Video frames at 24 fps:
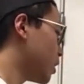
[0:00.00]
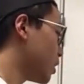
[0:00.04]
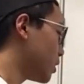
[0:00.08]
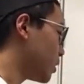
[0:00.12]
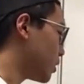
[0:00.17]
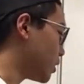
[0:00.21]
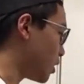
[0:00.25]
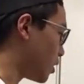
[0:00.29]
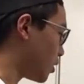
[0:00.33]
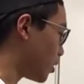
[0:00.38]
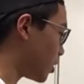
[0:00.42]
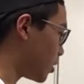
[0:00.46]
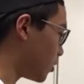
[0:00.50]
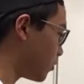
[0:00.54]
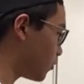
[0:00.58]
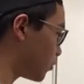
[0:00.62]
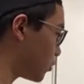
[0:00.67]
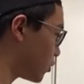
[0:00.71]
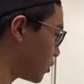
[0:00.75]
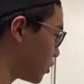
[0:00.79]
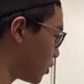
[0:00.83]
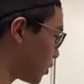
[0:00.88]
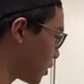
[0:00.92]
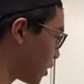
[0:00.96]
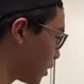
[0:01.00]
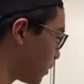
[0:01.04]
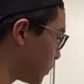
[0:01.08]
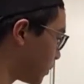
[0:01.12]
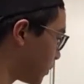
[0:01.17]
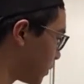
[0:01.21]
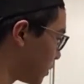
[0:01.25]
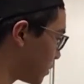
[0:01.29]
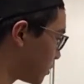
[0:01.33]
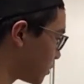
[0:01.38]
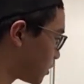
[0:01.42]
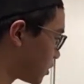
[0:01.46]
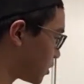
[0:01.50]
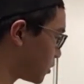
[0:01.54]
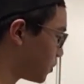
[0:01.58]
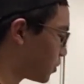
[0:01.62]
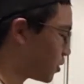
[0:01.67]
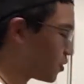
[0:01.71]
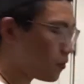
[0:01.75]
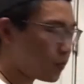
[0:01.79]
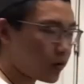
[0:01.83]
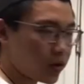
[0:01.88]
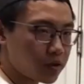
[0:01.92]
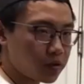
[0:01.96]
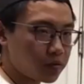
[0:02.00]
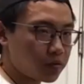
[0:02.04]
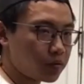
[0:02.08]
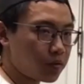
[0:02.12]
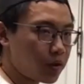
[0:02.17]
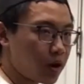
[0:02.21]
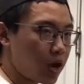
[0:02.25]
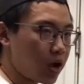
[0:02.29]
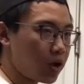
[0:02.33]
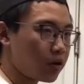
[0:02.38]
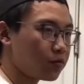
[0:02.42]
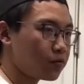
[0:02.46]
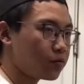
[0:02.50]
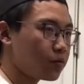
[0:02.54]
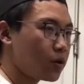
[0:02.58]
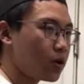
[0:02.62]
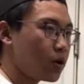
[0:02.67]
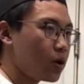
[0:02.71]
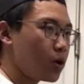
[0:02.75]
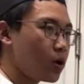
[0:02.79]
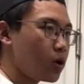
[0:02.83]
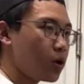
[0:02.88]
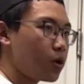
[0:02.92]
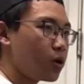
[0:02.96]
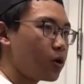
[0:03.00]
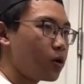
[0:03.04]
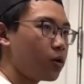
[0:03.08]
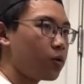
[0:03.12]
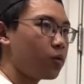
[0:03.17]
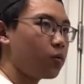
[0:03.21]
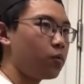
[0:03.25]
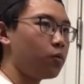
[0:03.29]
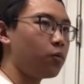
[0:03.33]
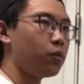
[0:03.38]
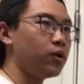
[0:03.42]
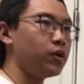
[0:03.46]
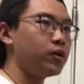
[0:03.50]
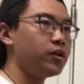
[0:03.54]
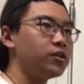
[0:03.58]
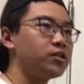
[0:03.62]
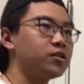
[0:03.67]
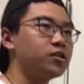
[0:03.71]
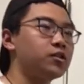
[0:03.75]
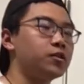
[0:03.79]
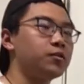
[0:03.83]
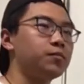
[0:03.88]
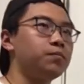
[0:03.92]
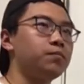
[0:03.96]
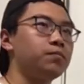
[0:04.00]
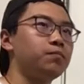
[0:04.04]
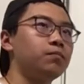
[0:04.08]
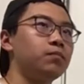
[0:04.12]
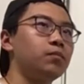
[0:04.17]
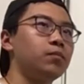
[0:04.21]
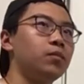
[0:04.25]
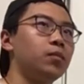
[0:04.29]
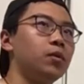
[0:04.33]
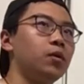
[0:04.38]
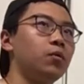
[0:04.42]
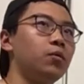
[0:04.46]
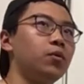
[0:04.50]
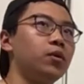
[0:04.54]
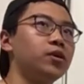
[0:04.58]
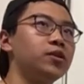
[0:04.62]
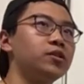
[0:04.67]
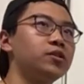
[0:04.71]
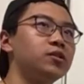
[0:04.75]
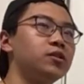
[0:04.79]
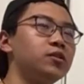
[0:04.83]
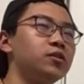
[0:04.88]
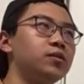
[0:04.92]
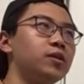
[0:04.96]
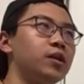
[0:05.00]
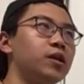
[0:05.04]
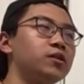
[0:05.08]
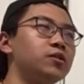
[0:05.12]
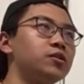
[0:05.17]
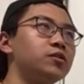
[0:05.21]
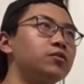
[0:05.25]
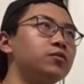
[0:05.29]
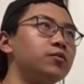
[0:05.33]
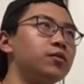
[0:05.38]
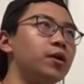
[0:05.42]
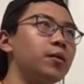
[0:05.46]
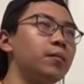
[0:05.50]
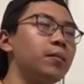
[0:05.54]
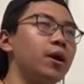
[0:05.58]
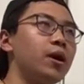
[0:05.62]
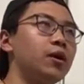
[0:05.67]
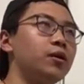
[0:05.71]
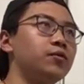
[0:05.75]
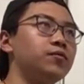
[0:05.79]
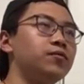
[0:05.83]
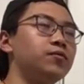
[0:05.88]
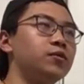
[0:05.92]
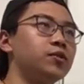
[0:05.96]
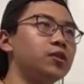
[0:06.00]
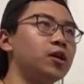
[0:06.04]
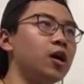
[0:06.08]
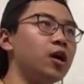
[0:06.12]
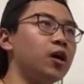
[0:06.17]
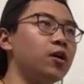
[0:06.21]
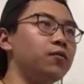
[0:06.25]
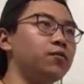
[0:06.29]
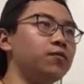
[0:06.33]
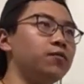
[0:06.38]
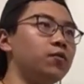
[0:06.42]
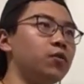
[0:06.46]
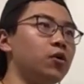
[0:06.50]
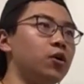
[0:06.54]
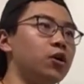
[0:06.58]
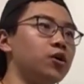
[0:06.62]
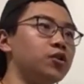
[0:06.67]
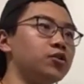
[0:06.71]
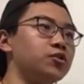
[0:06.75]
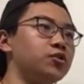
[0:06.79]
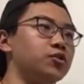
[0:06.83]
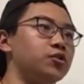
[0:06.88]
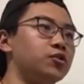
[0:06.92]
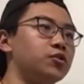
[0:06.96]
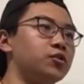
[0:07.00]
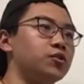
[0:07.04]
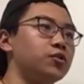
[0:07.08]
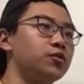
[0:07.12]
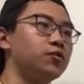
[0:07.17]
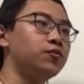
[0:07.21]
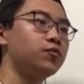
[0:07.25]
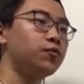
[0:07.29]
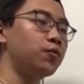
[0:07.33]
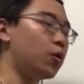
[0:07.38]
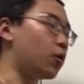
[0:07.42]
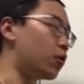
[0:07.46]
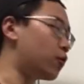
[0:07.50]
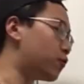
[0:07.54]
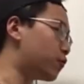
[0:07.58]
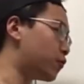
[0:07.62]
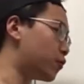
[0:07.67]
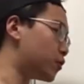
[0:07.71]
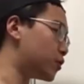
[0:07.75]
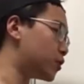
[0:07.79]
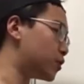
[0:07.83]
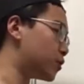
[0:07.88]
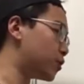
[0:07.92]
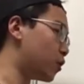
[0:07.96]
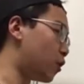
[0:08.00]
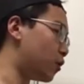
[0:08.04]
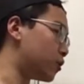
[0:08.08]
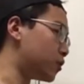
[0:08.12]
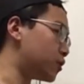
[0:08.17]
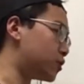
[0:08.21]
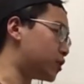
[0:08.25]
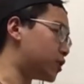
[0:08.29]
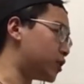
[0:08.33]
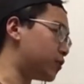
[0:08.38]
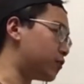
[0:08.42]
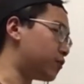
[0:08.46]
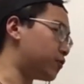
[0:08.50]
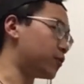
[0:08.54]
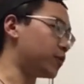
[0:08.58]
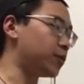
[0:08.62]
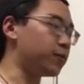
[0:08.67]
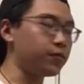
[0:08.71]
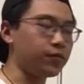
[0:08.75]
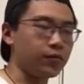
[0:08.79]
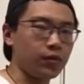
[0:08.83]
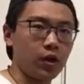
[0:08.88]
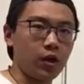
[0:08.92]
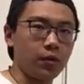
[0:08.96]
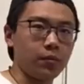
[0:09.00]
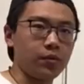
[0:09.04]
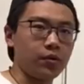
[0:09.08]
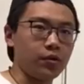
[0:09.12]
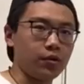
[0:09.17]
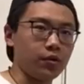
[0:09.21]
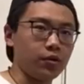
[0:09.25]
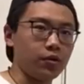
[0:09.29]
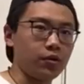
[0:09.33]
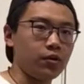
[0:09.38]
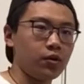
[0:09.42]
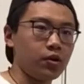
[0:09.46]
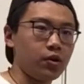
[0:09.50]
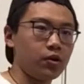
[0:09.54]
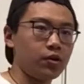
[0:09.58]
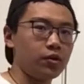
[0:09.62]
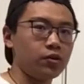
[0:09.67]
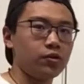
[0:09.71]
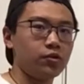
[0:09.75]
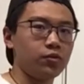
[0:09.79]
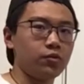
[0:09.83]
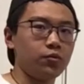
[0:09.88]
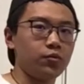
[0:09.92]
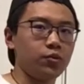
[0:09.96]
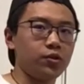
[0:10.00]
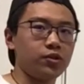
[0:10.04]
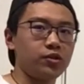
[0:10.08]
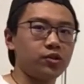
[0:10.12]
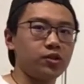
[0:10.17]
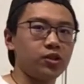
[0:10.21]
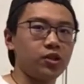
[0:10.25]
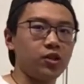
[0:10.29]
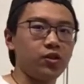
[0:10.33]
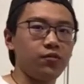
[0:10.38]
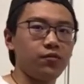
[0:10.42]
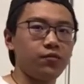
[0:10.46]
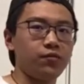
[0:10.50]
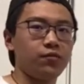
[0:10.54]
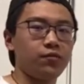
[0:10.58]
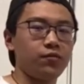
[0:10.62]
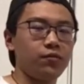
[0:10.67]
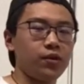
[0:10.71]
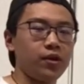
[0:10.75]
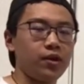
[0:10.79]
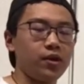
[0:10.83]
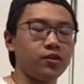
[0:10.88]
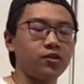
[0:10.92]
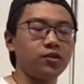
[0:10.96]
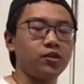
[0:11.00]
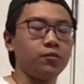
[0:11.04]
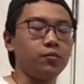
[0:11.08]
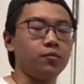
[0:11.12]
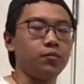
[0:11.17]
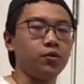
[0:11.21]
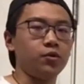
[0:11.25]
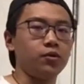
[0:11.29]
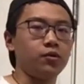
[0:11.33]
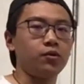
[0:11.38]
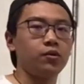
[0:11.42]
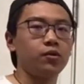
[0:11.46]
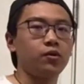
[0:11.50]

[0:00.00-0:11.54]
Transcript: Now, if you look at this simplified graph, what is the necessary amount of time for us or for all the D flip-flop here to receive its input